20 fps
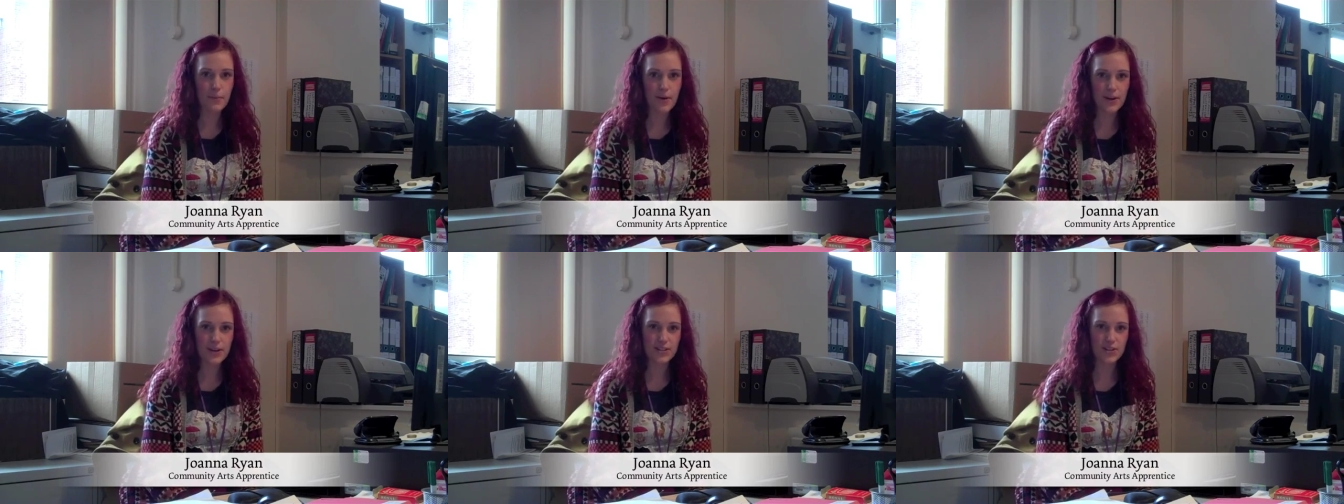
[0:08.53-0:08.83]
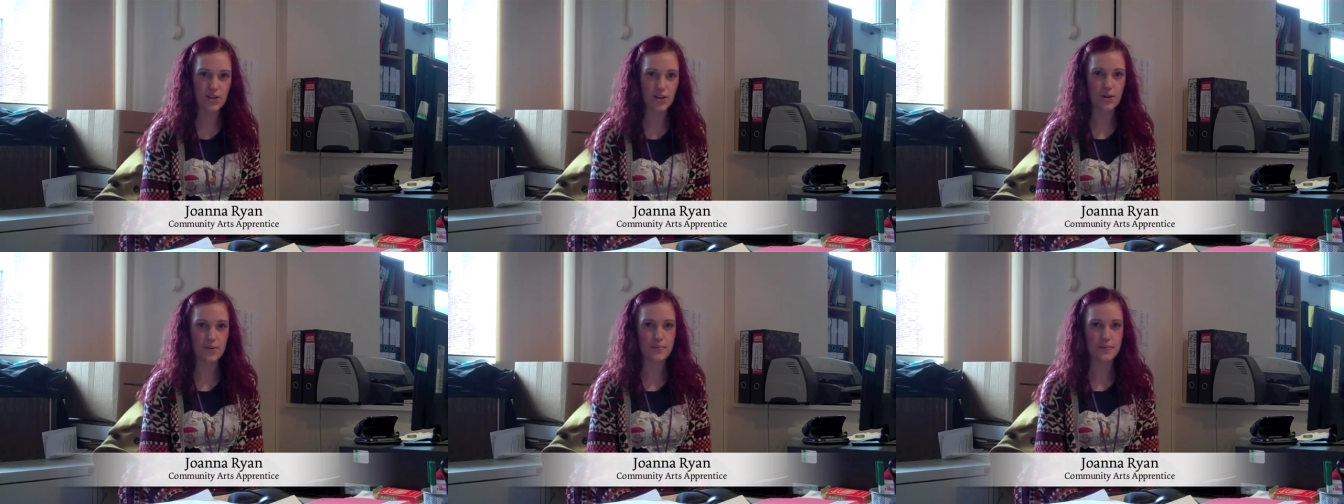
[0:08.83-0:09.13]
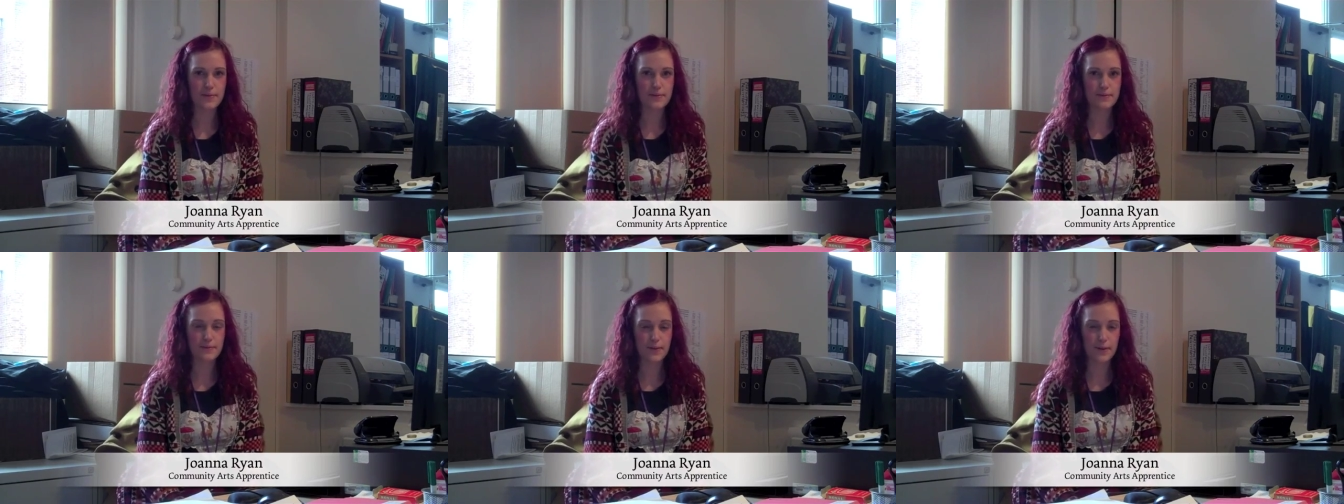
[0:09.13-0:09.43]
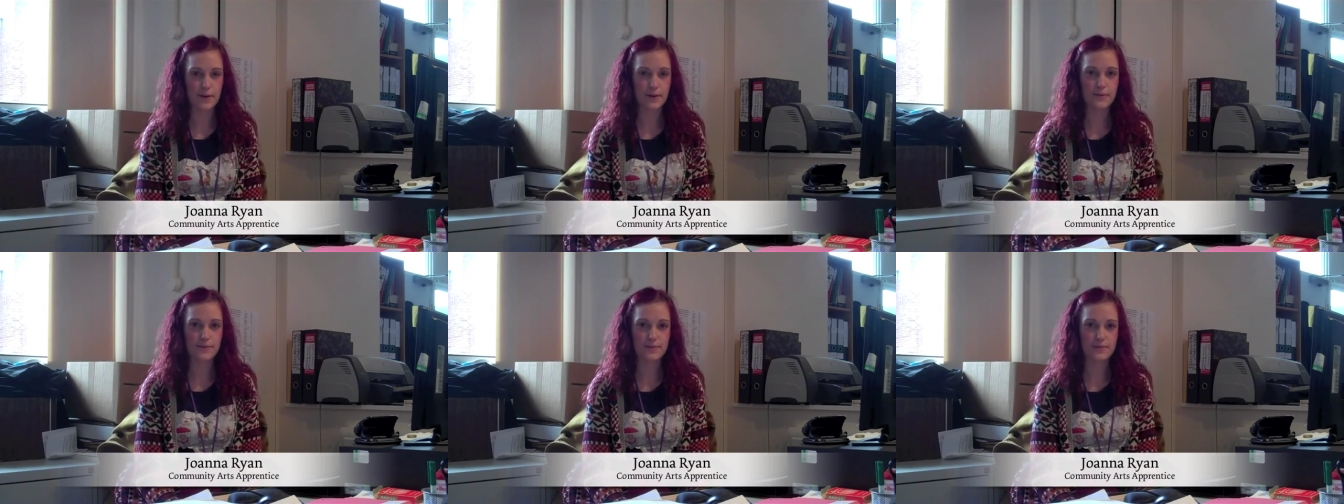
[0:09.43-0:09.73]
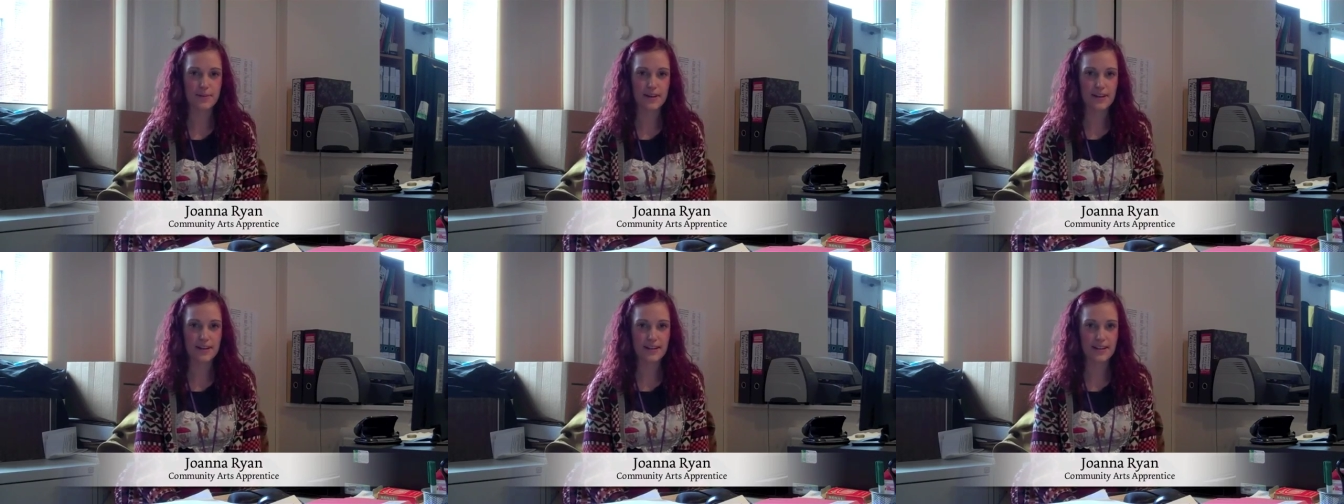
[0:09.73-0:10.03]
my job
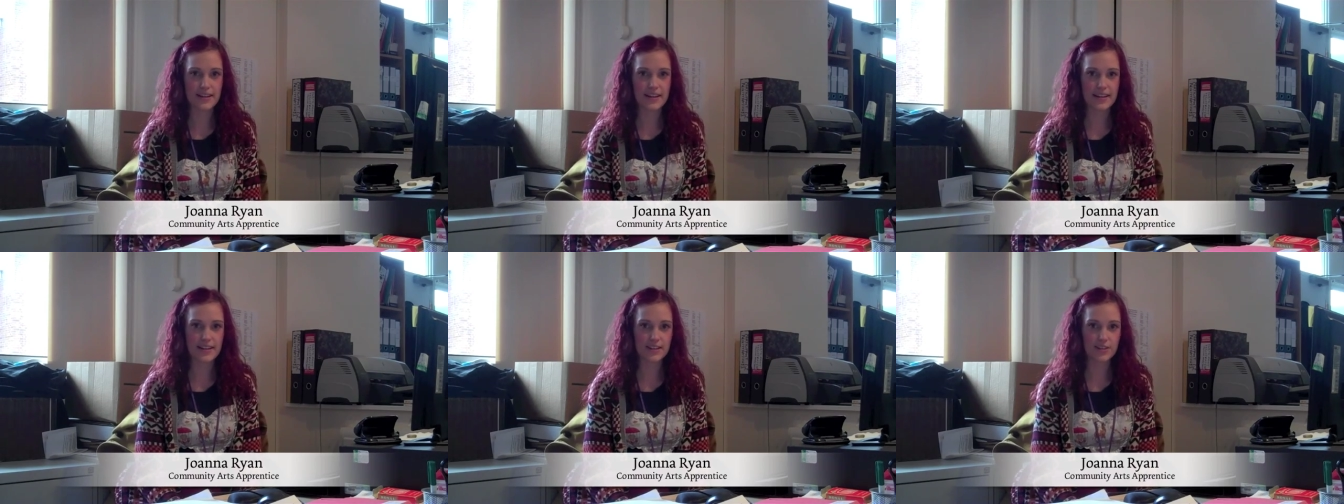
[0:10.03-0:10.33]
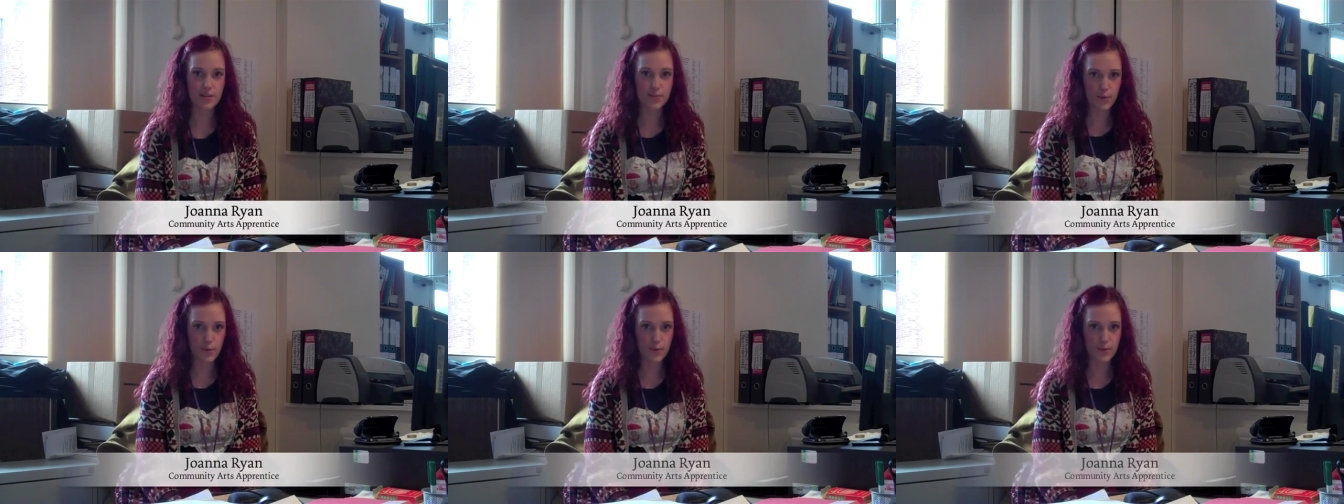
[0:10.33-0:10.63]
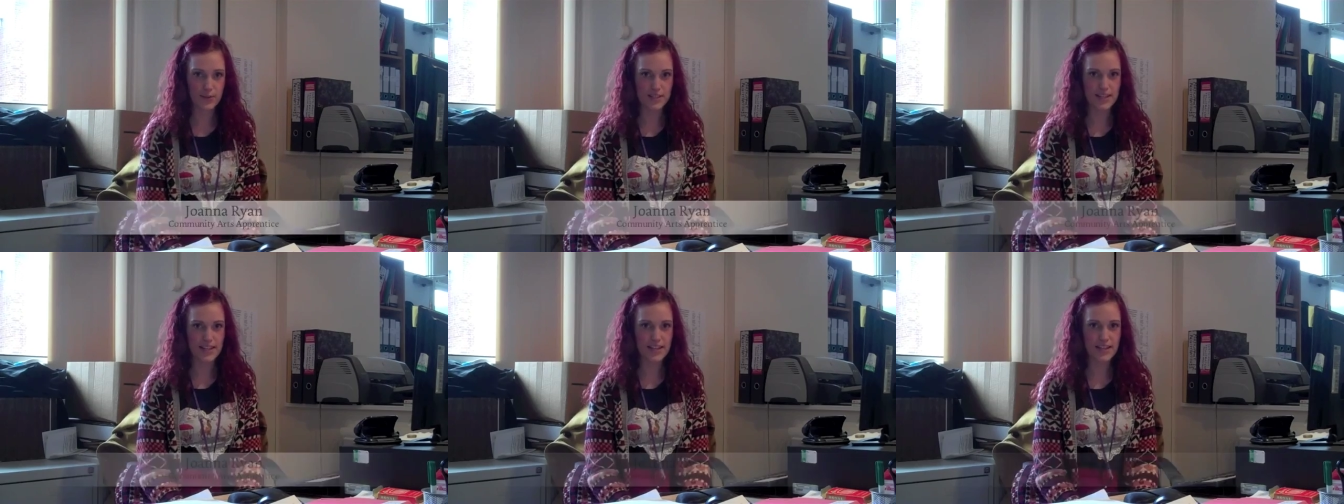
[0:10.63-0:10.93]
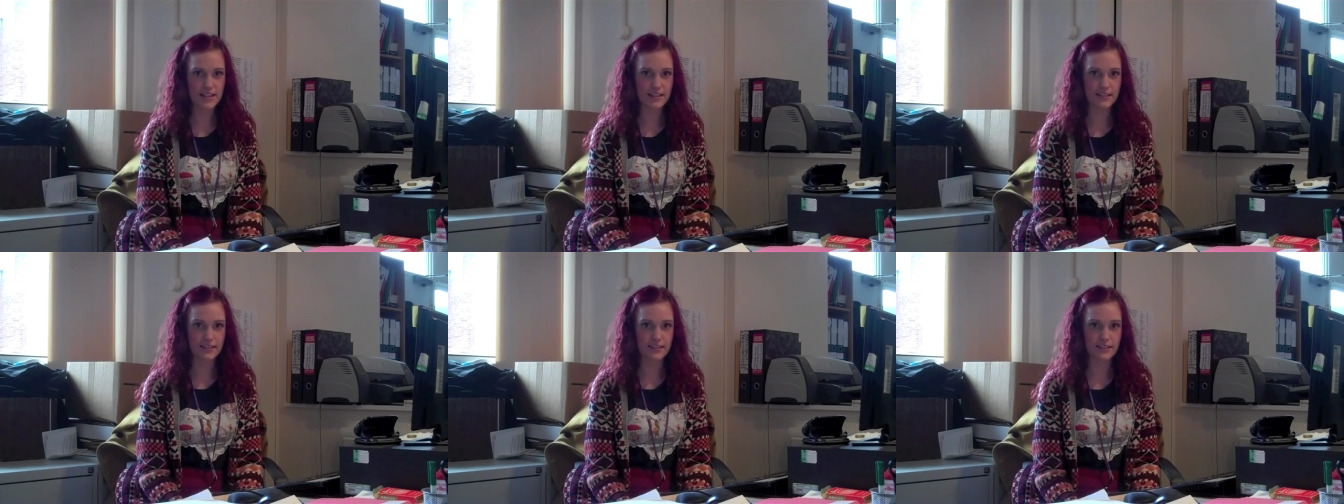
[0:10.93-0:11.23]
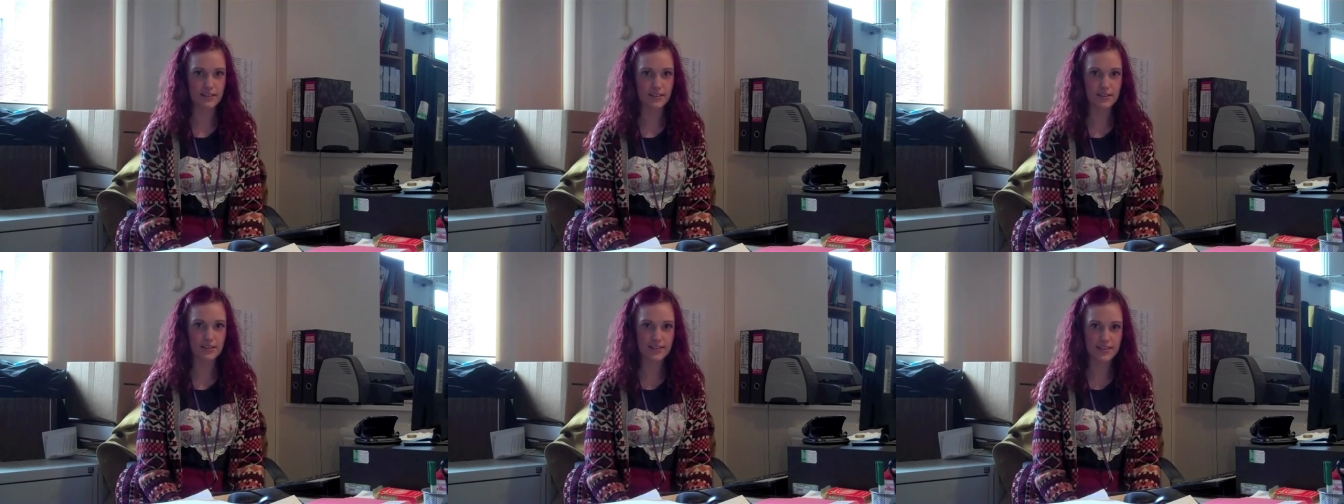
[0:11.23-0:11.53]
involves mainly supporting
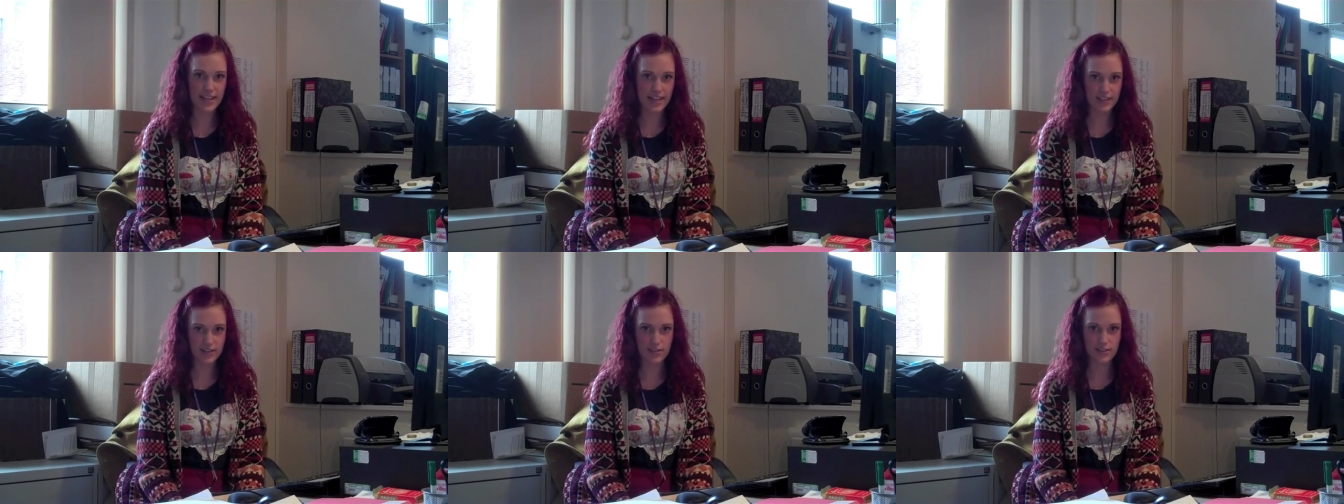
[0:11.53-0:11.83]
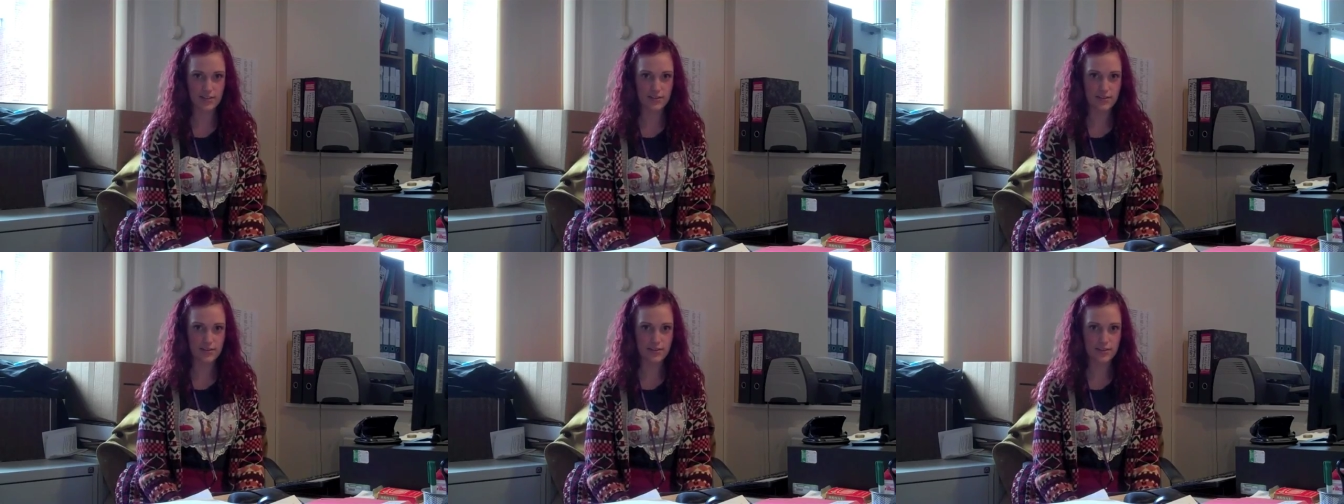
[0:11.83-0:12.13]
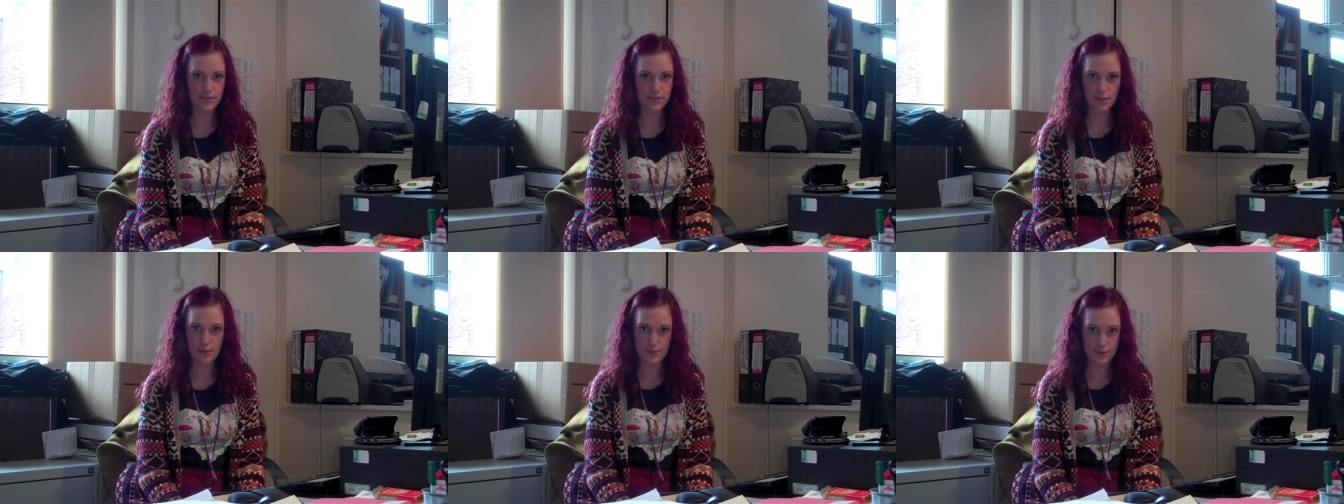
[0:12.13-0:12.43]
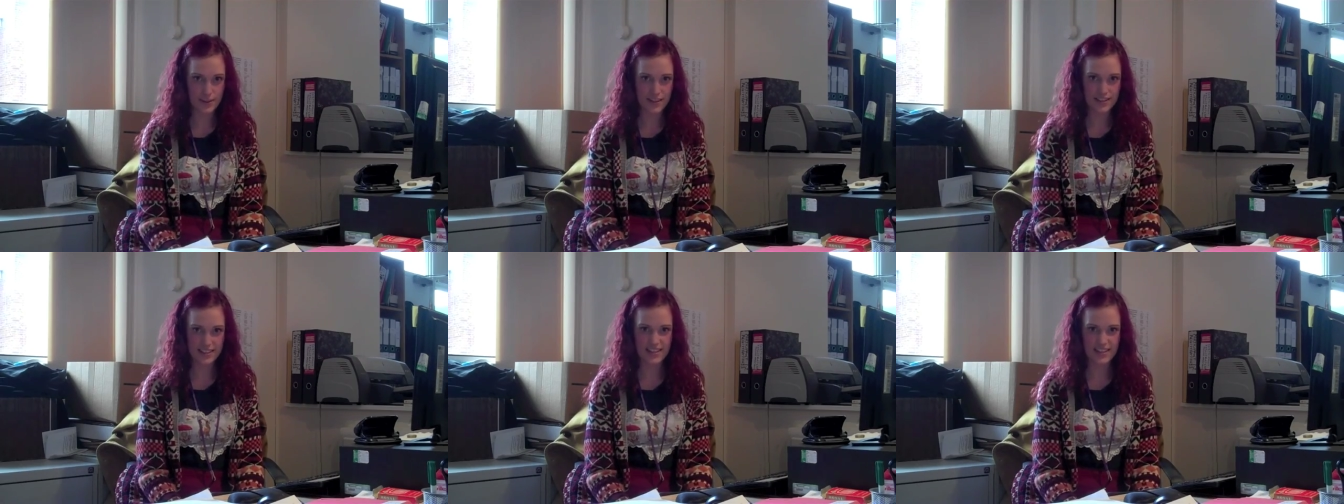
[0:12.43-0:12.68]
sessions, youth theatre